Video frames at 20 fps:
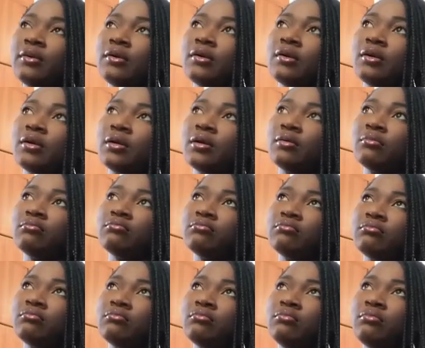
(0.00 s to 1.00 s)
um,
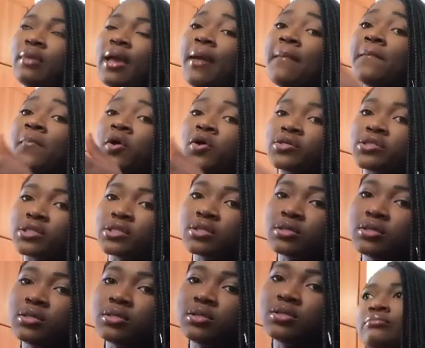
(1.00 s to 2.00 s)
a mosque.
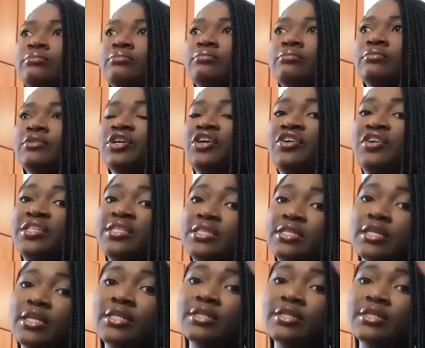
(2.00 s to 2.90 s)
Christian